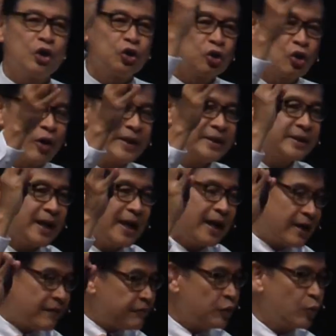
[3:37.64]
anoint
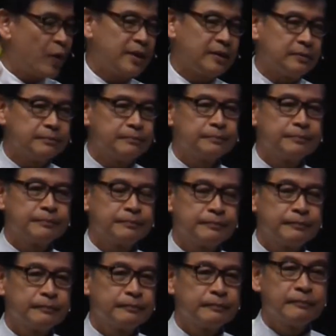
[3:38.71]
everyone.
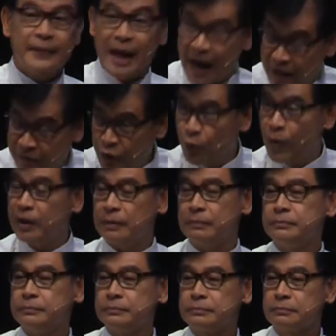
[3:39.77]
Everyone.
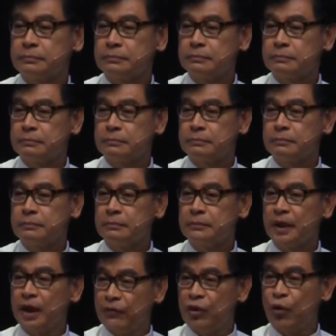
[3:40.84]

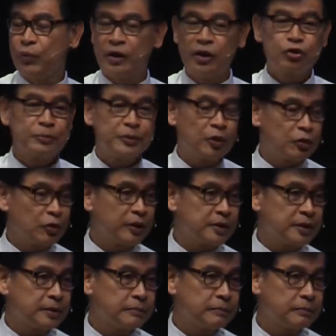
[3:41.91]
If you're willing to be
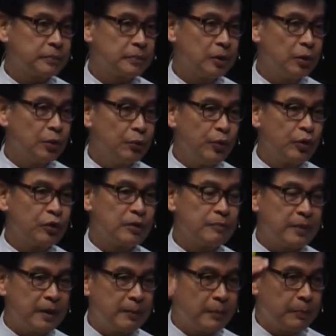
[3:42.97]
anointed. We're going to
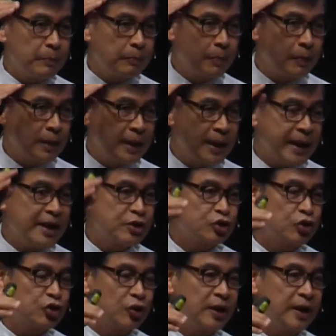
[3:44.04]
lay hands
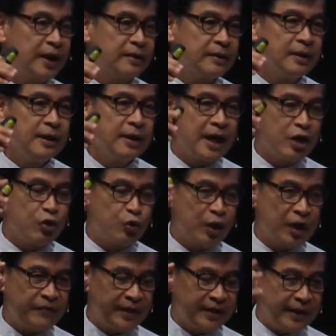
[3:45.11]
on your head, and you're going to
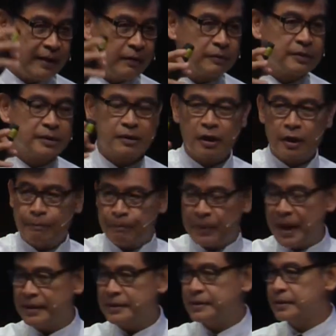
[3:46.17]
have an elder, a
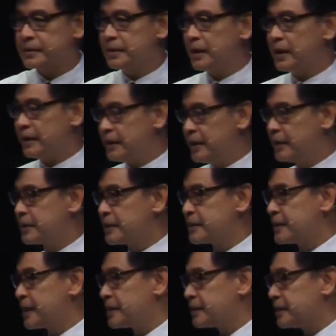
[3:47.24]
pastor, an
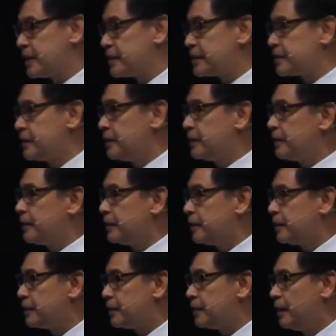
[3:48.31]
intercessor, a senior
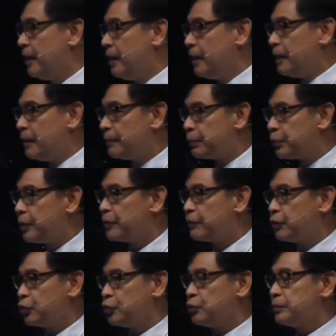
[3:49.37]
leader praying
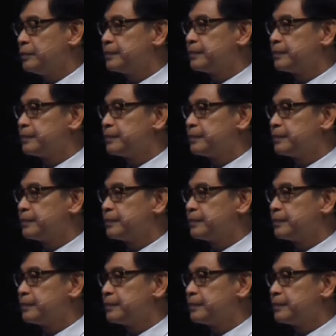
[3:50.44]
for you.